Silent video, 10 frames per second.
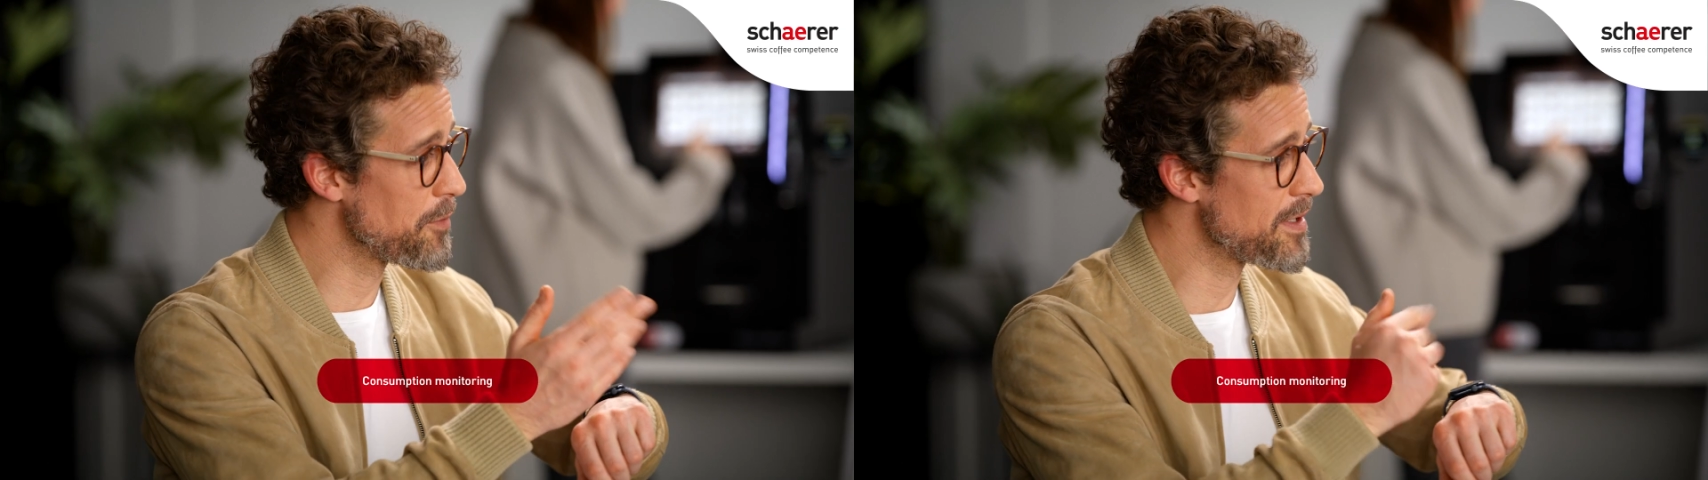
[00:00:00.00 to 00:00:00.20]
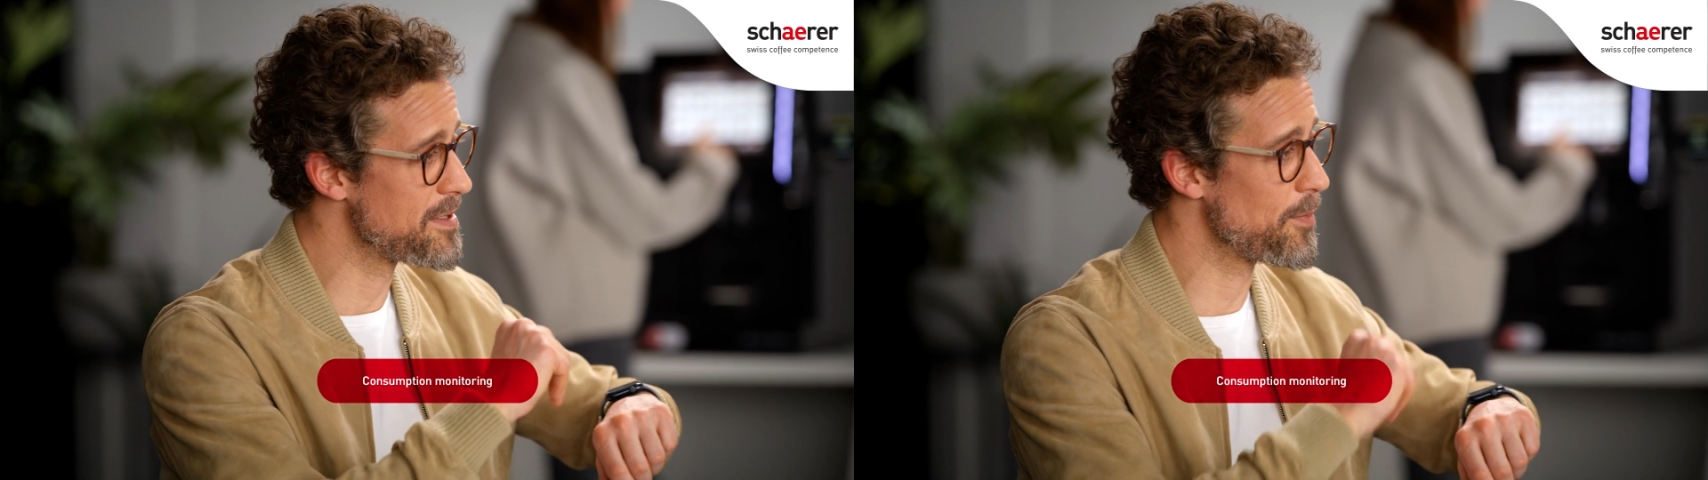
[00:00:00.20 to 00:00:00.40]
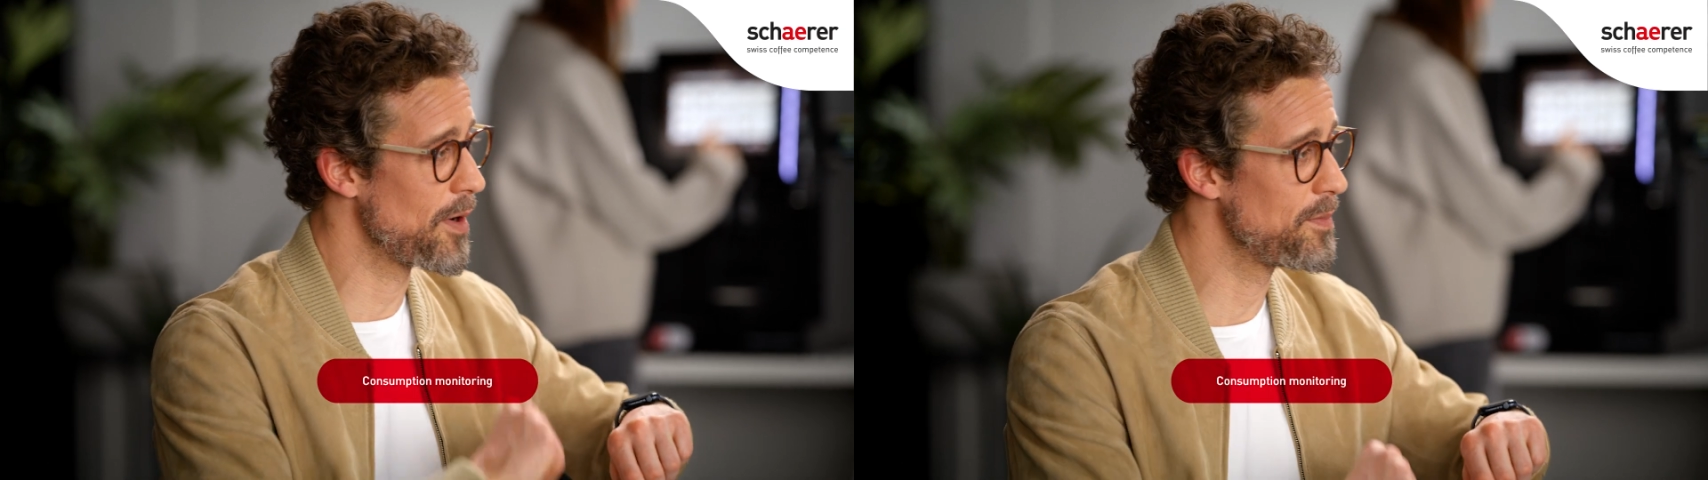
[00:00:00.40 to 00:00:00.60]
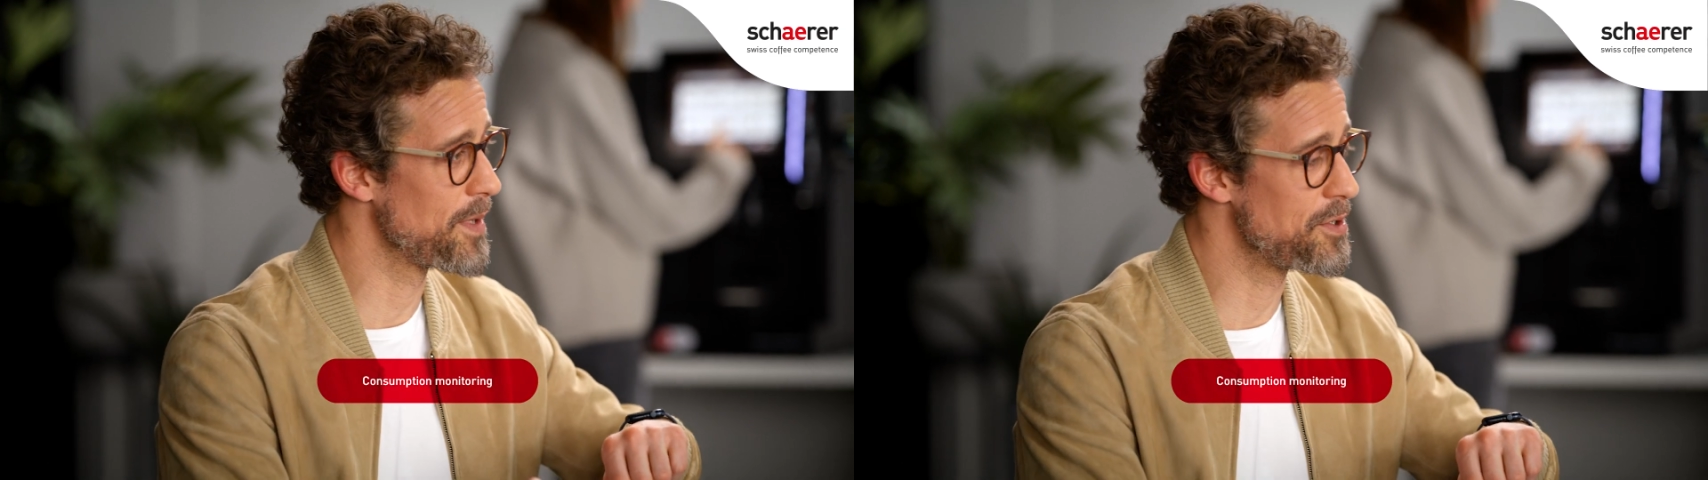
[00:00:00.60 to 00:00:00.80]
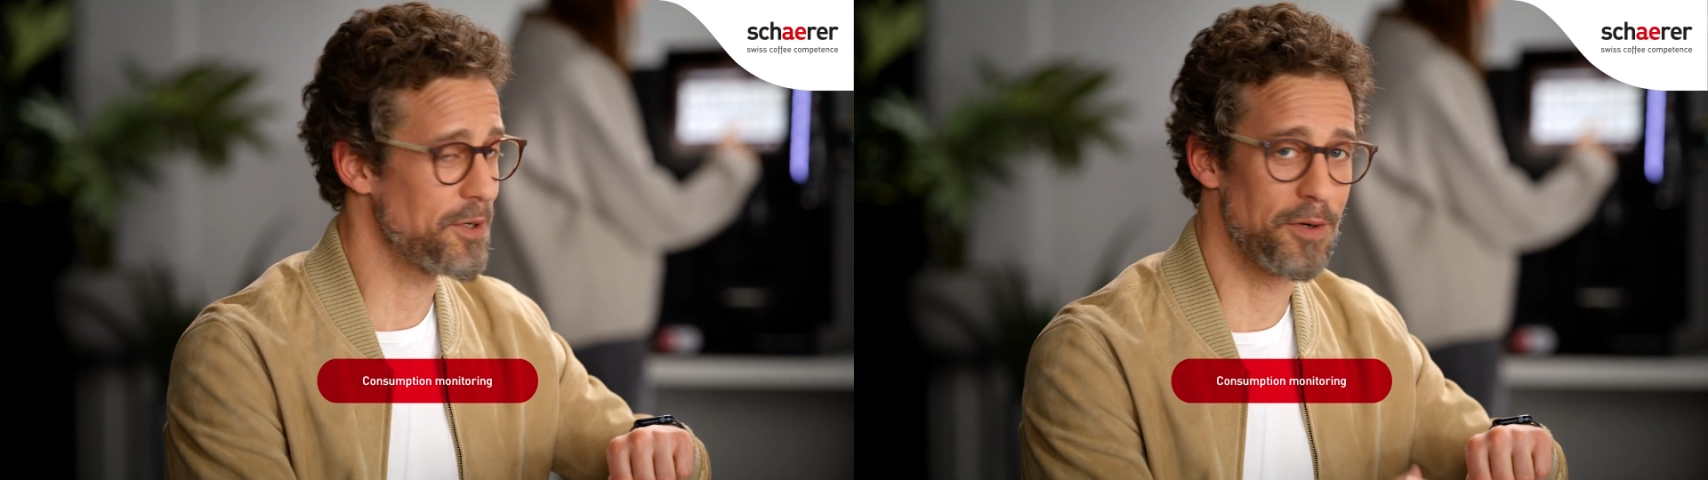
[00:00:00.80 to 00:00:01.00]
when it's a problem
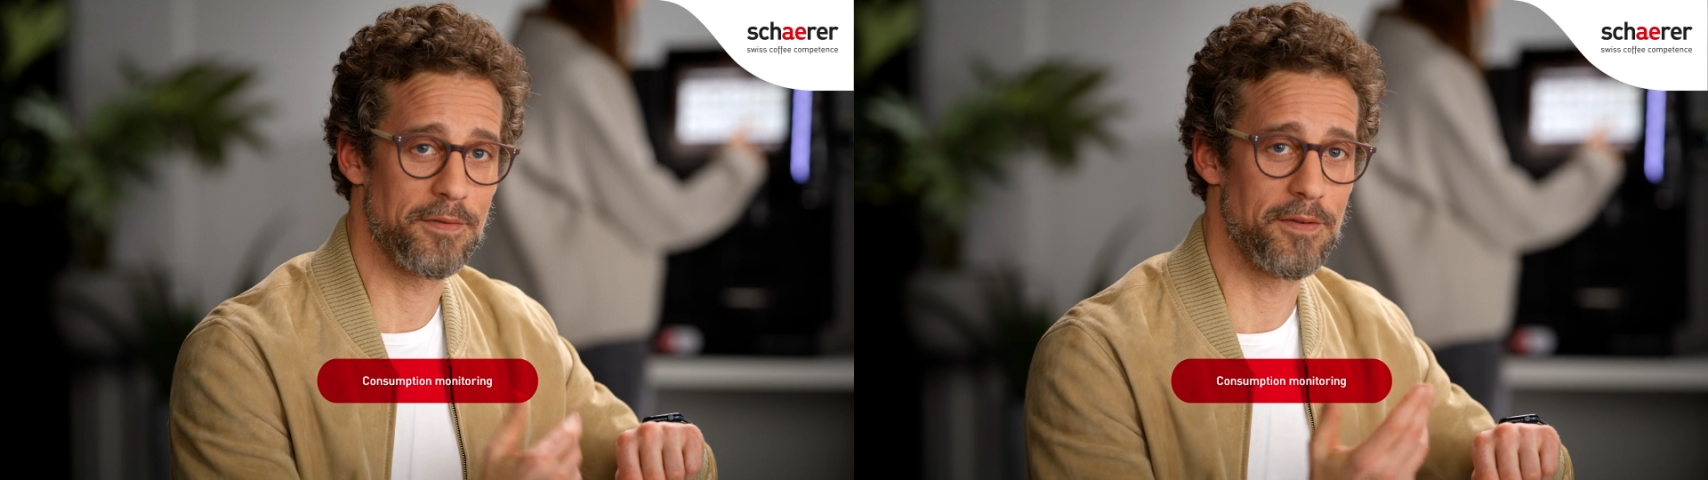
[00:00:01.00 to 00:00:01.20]
that you could have